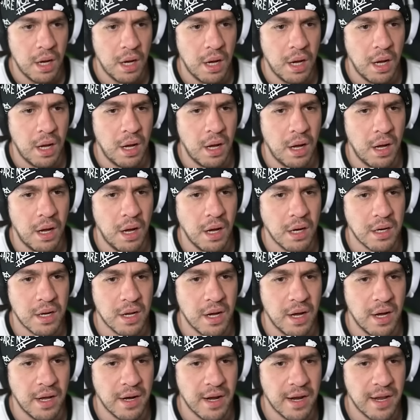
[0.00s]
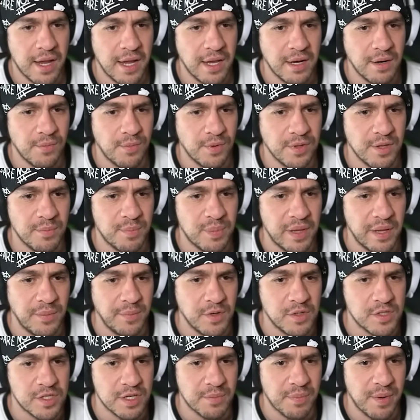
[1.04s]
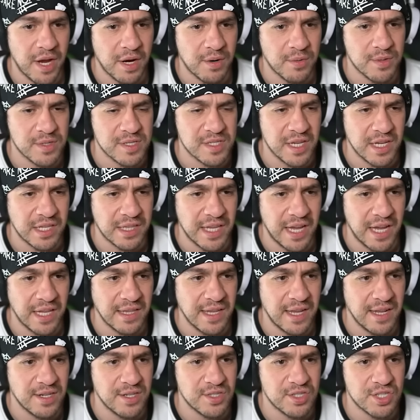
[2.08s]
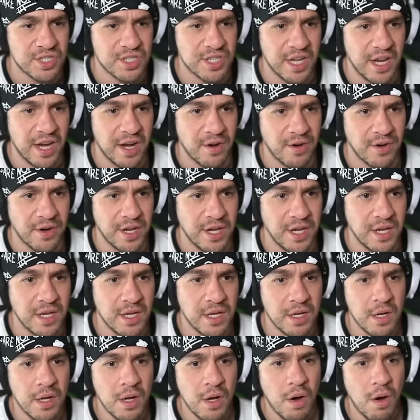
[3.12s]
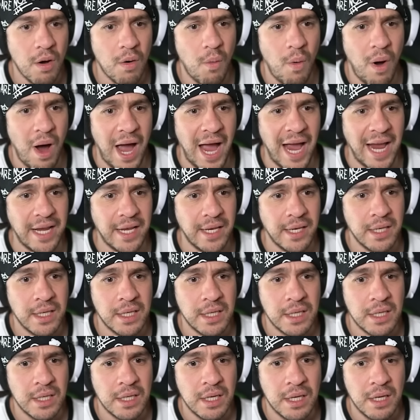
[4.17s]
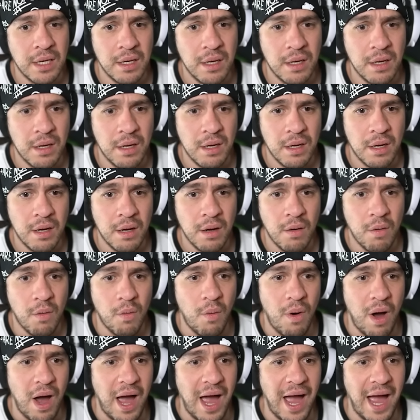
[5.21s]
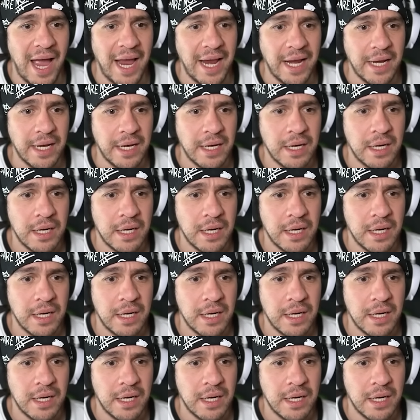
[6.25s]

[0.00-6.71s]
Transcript: Oh, God. I hate it when they play music backwards like that. That is scary. What? What?